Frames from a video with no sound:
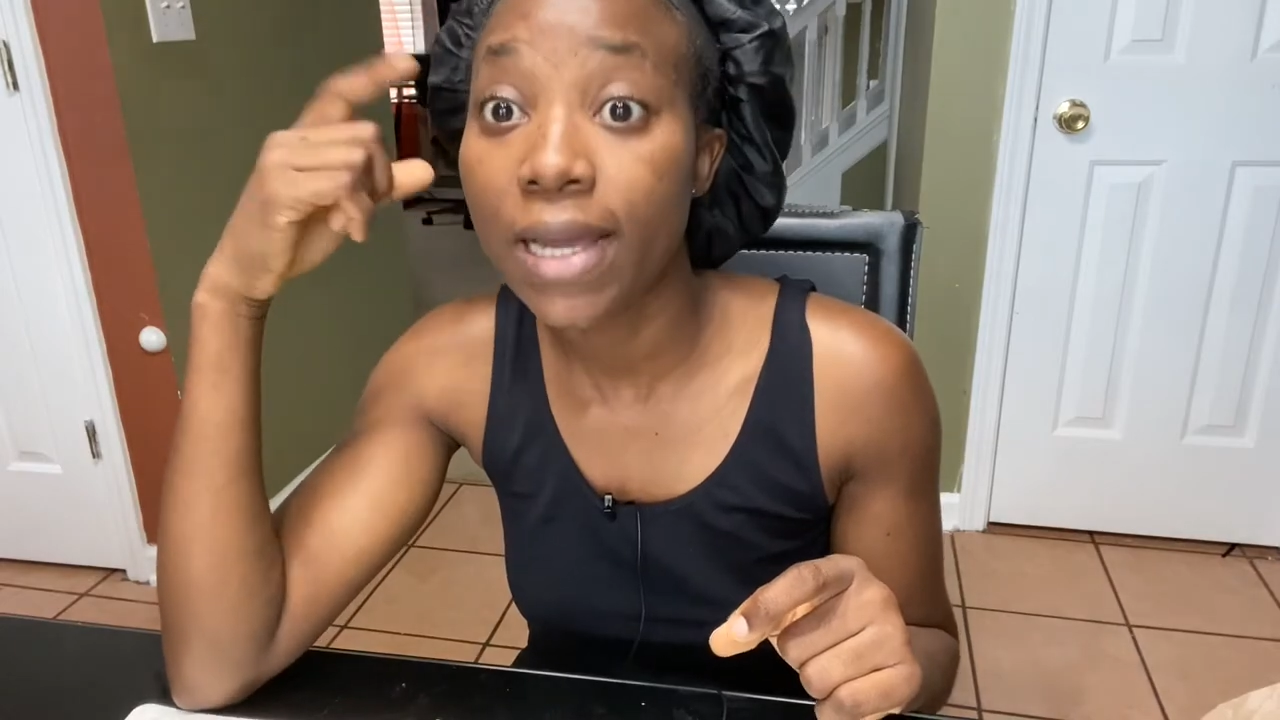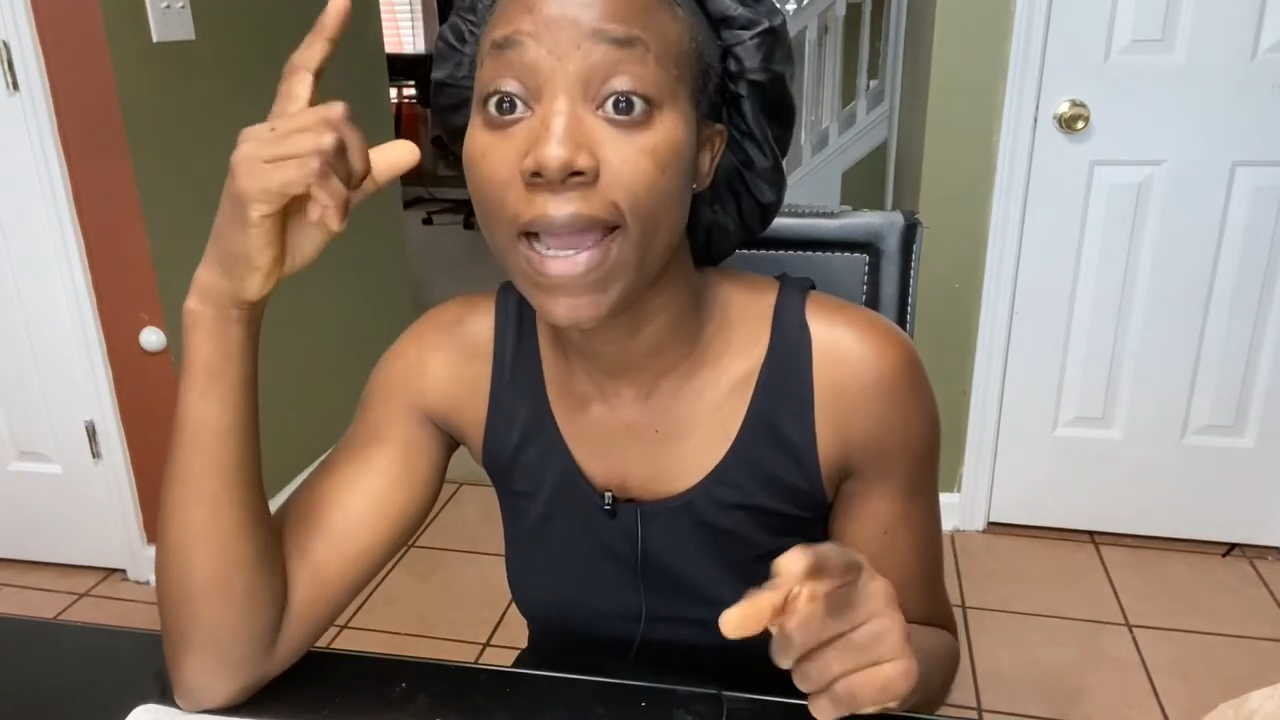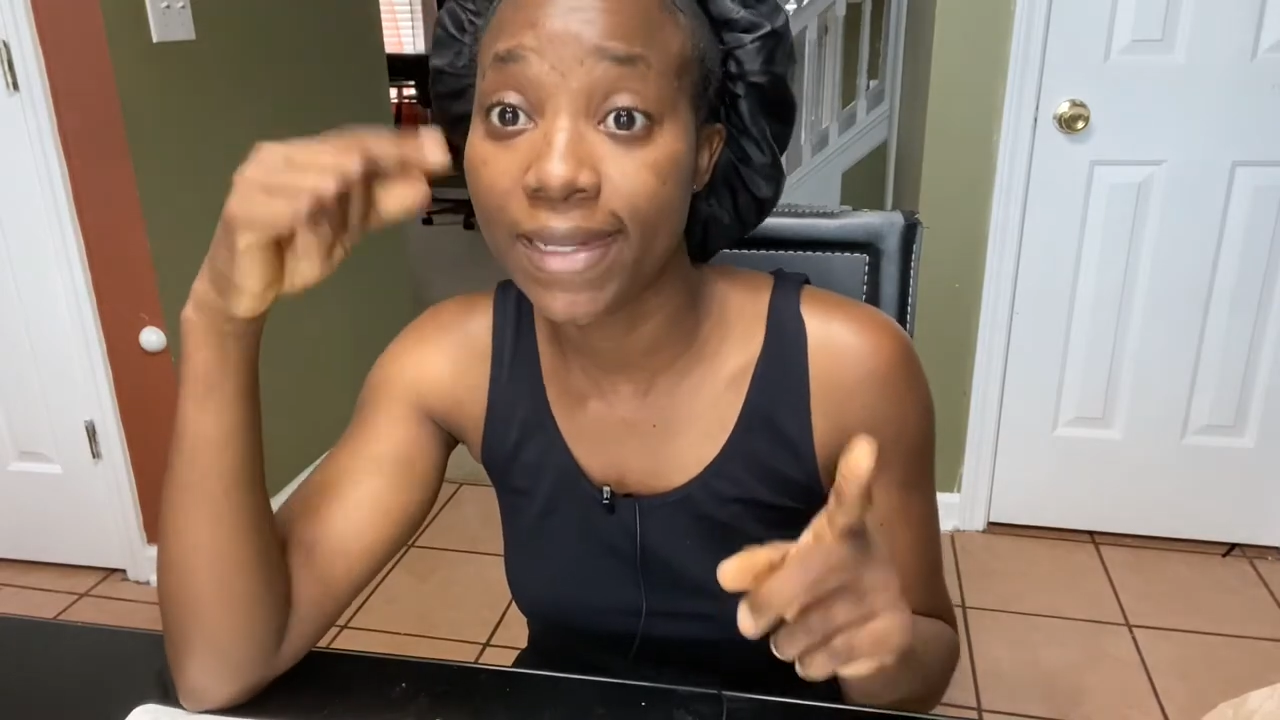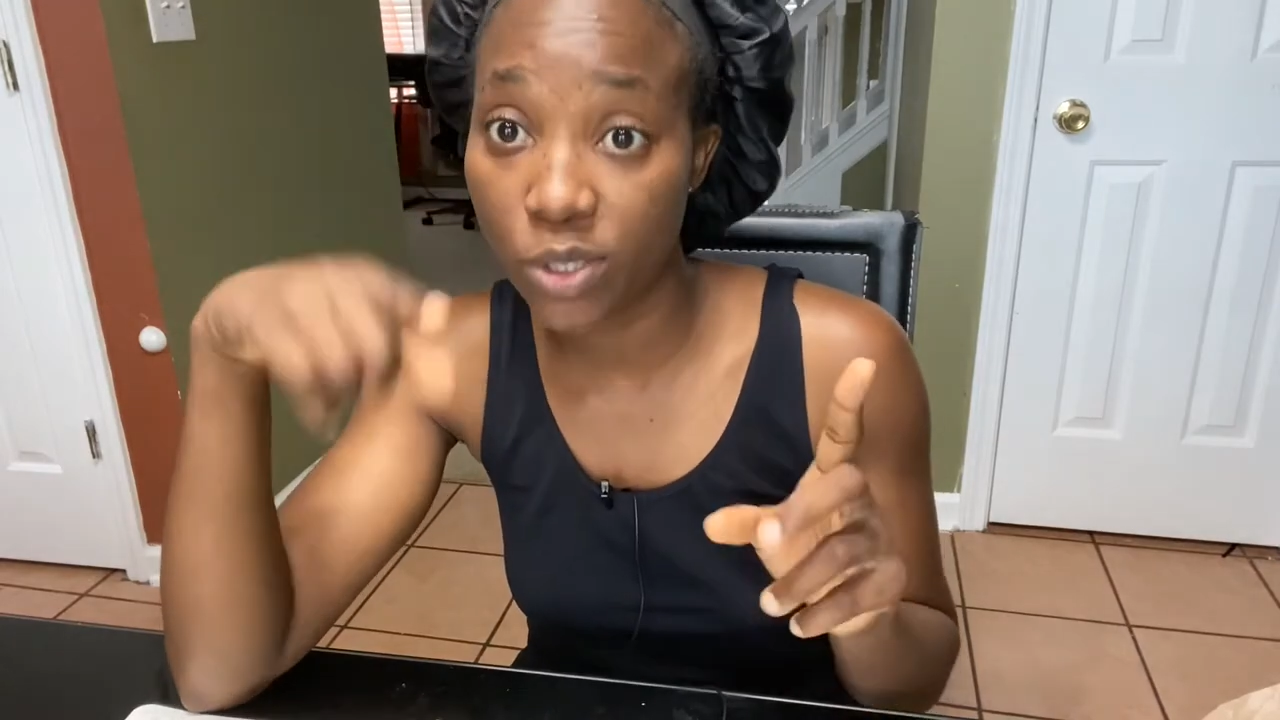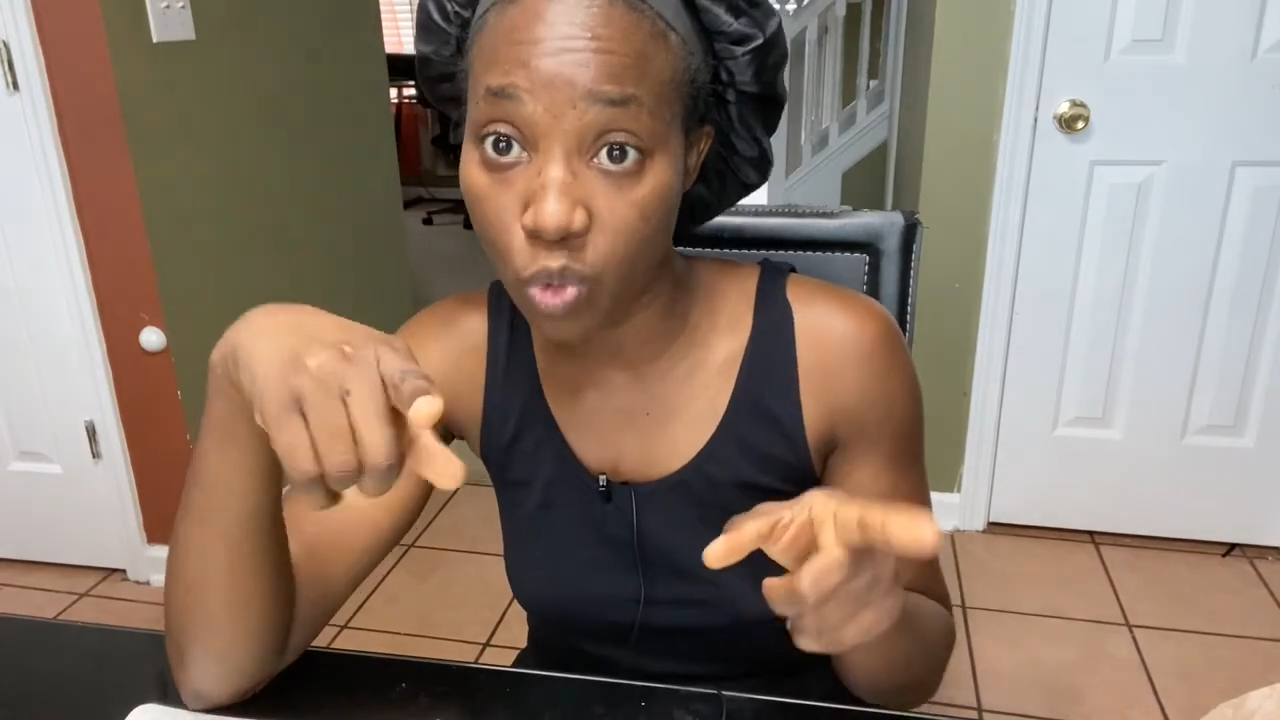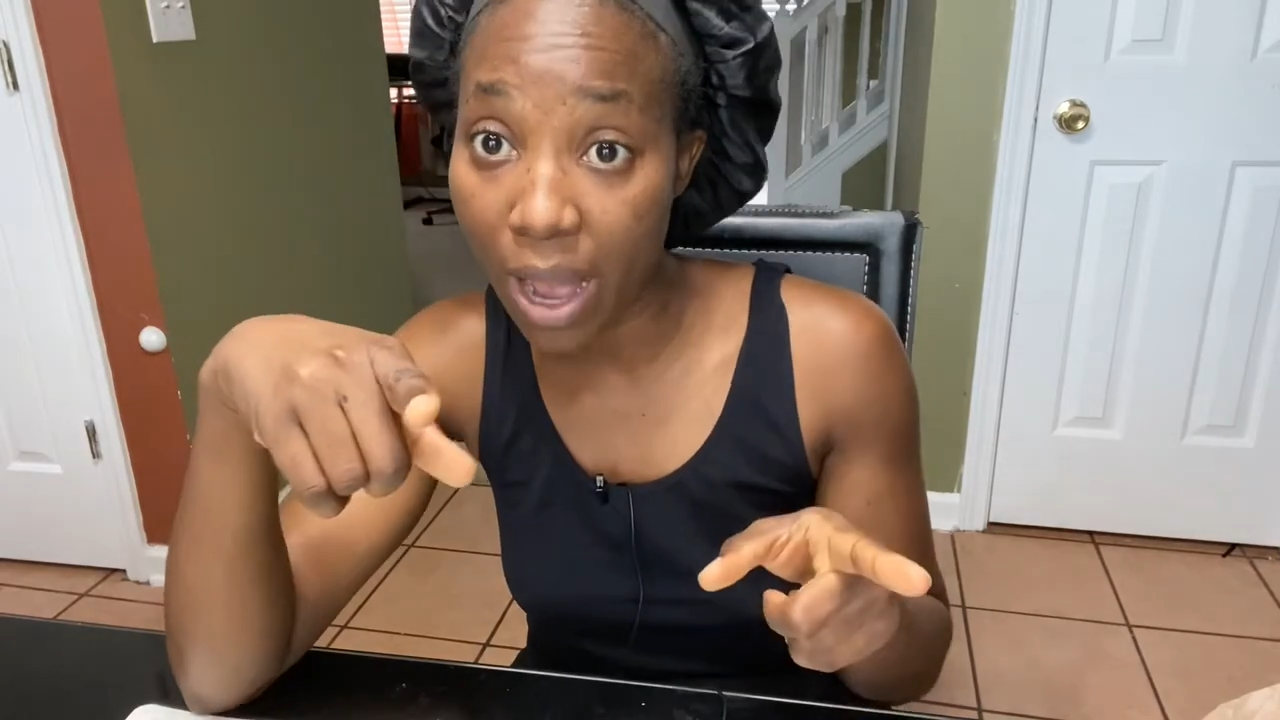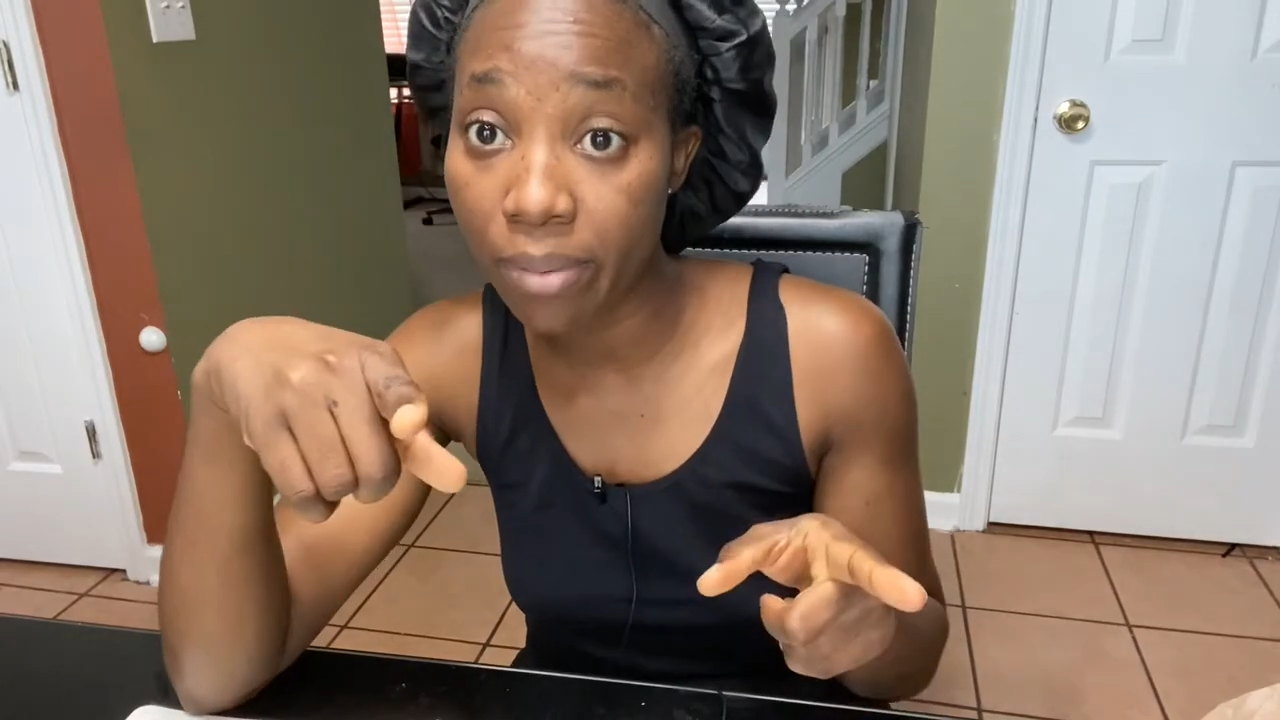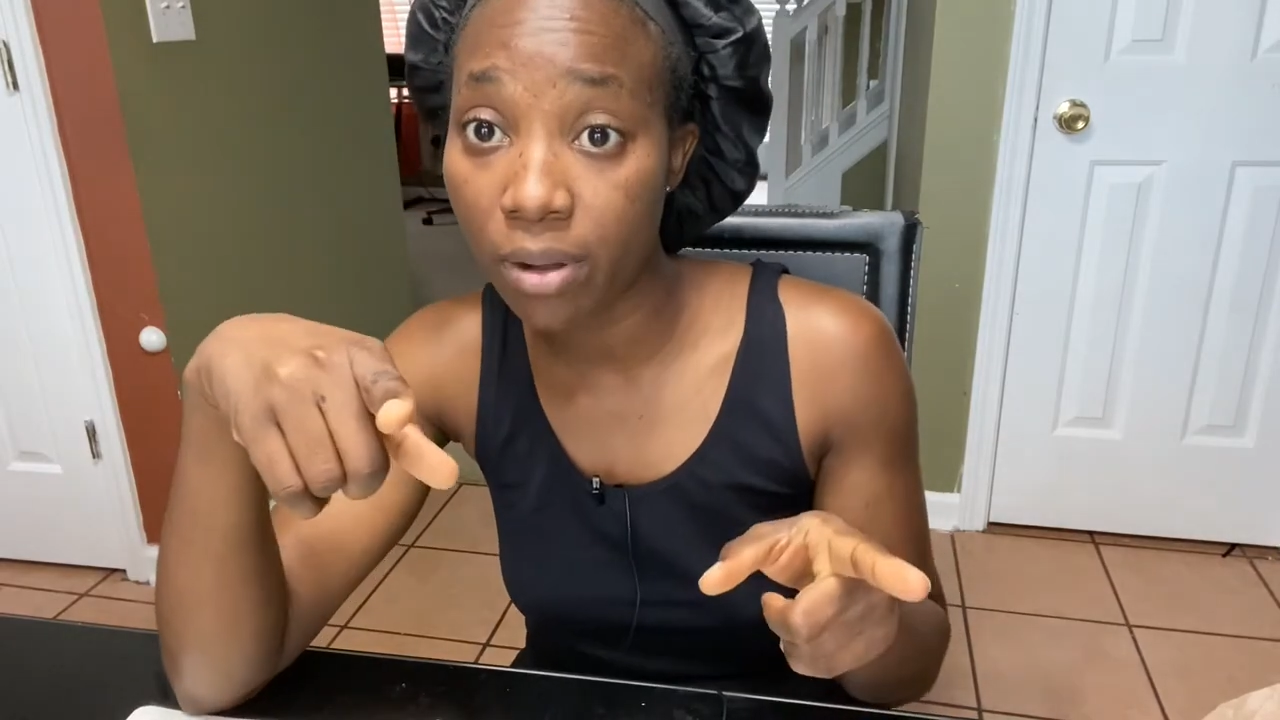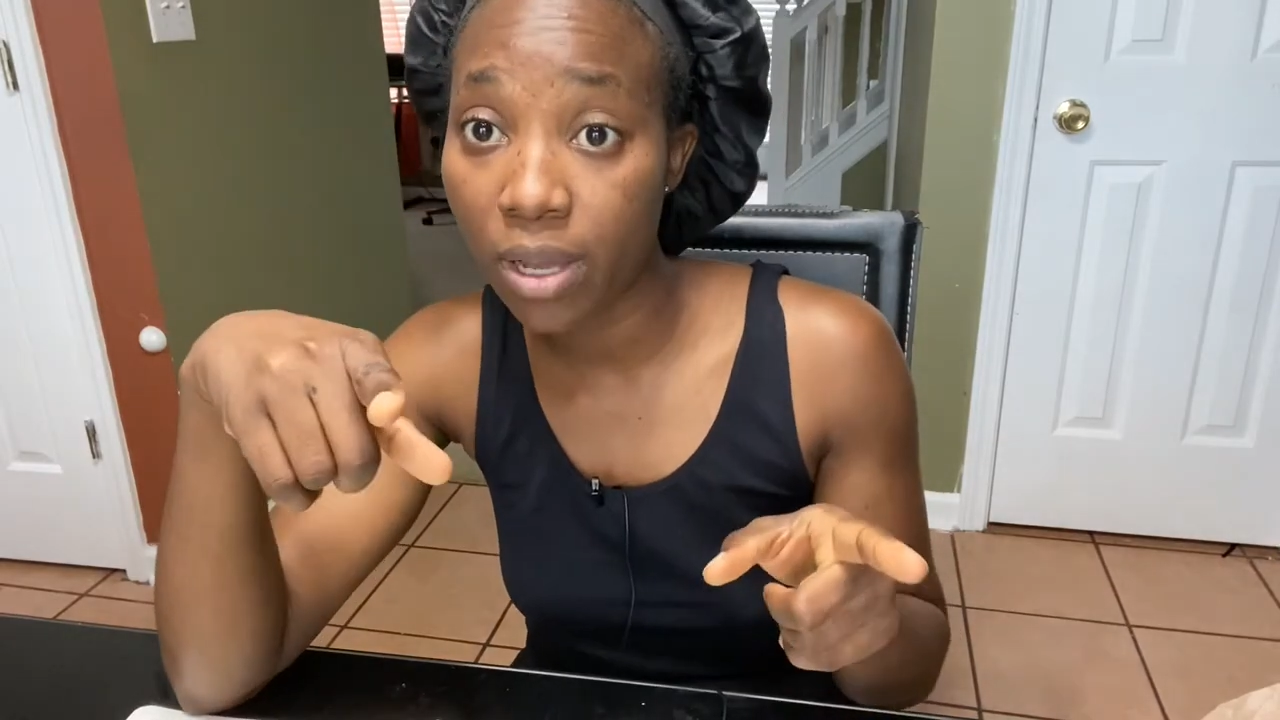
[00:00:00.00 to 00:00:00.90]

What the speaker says: It's a swab.